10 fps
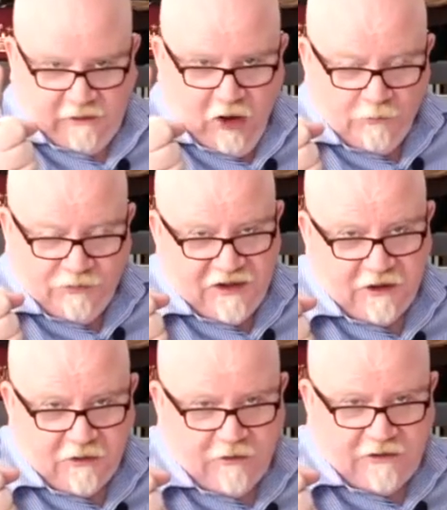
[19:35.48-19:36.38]
Home
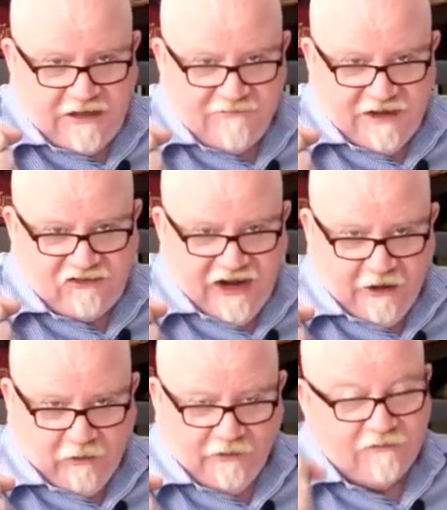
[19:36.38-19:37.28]
theater, give it a
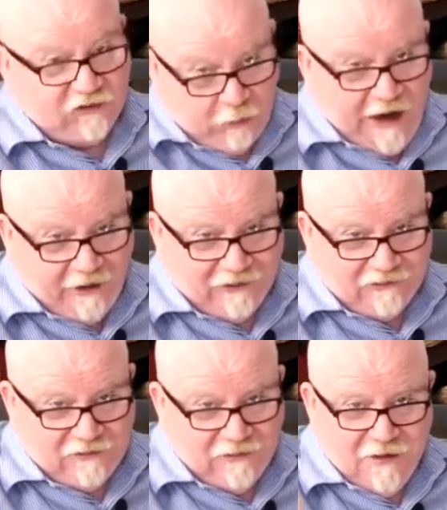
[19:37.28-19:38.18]
channel if it's
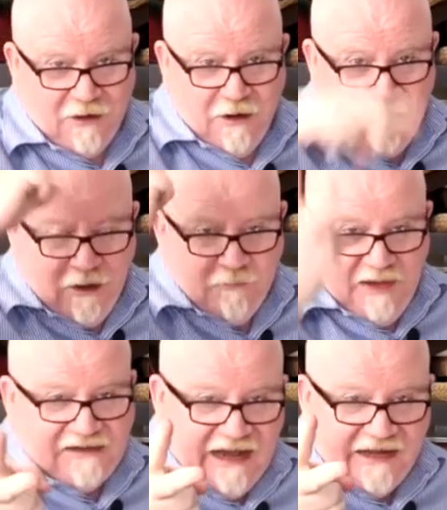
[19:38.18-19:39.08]
wireless.
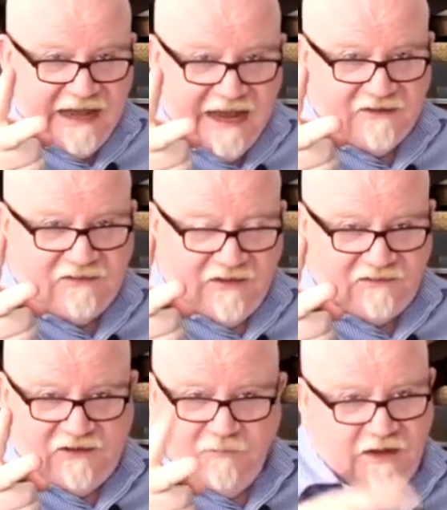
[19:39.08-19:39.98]
Big dedicated
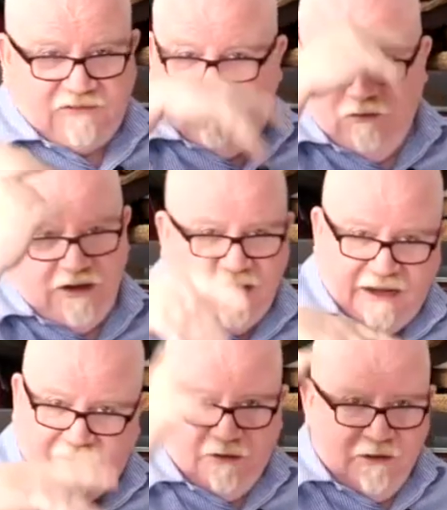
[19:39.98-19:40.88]
system that's doing
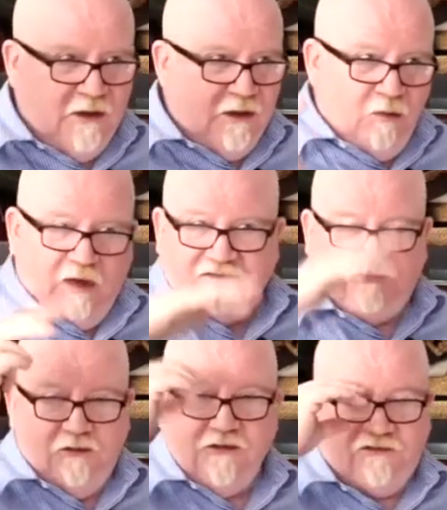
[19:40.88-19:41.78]

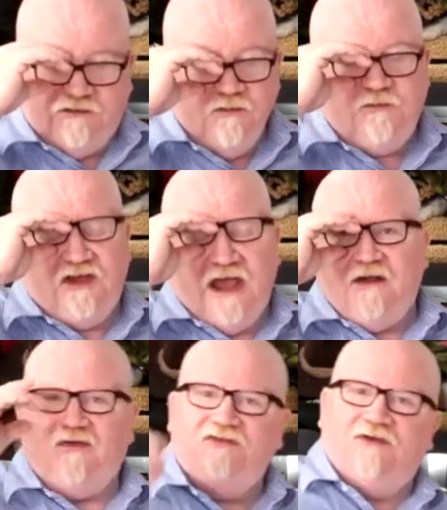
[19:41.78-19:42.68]
doing Zoom
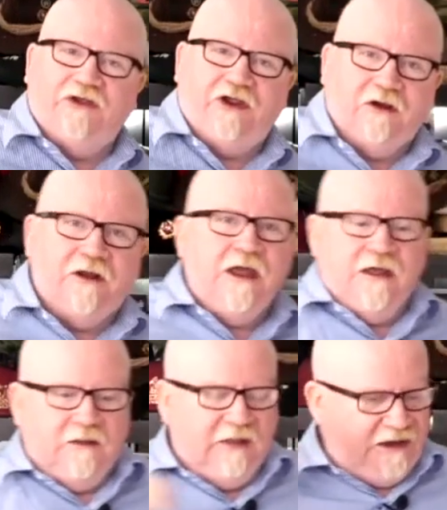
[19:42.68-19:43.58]
channels, or your
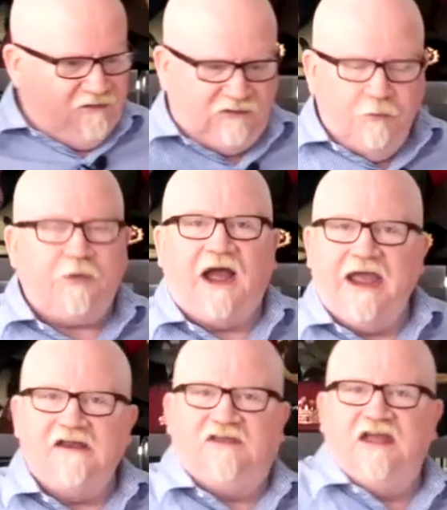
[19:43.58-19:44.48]
like super high
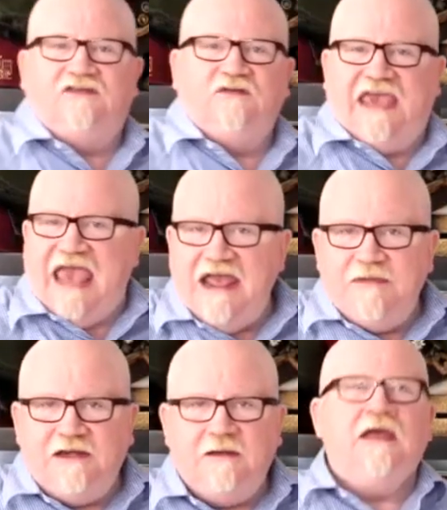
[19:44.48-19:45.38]
intensive
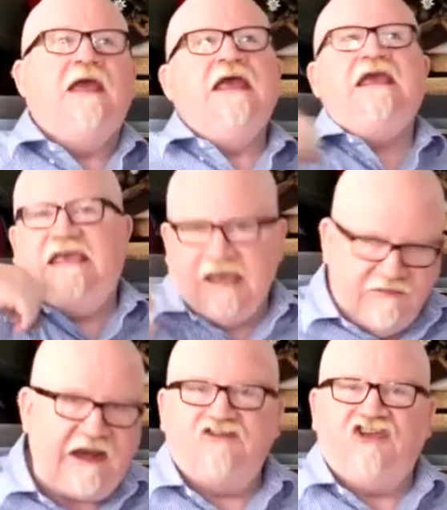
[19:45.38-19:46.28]
gaming, give
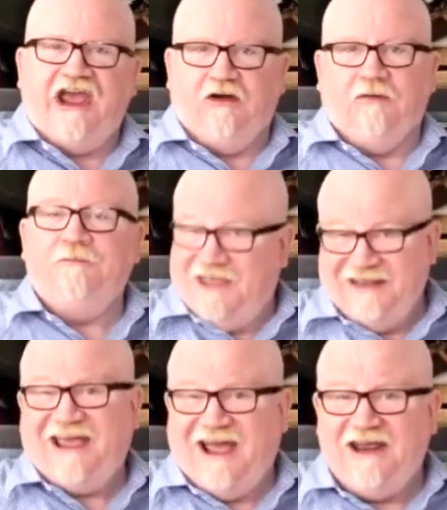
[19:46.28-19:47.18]
it a channel. Get
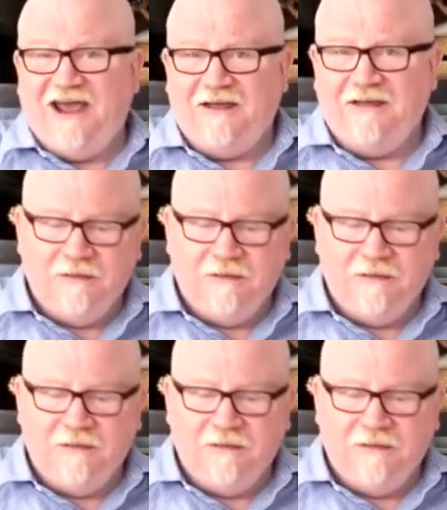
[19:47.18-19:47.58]
the idea?